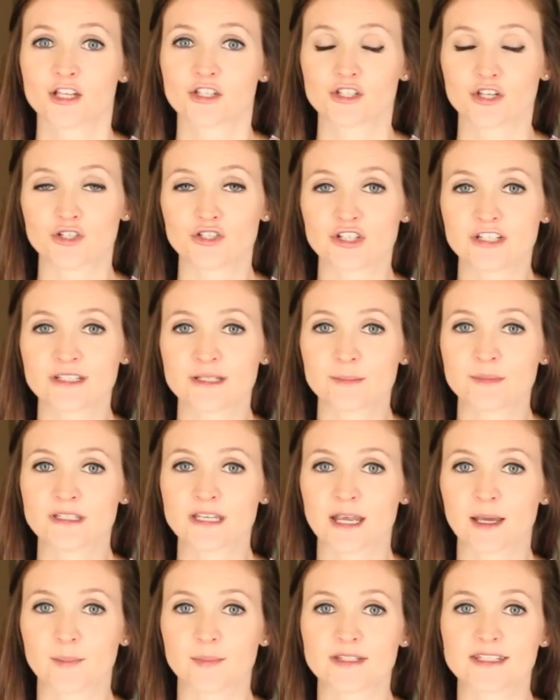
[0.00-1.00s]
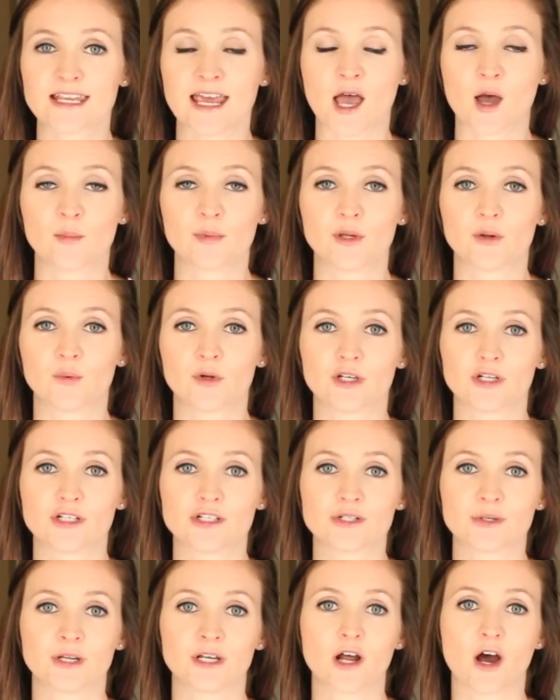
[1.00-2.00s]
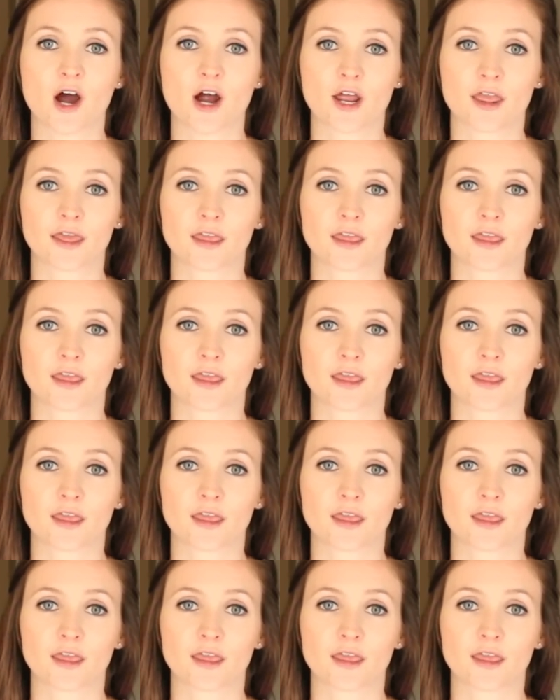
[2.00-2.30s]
So just some tips to help you when you're doing R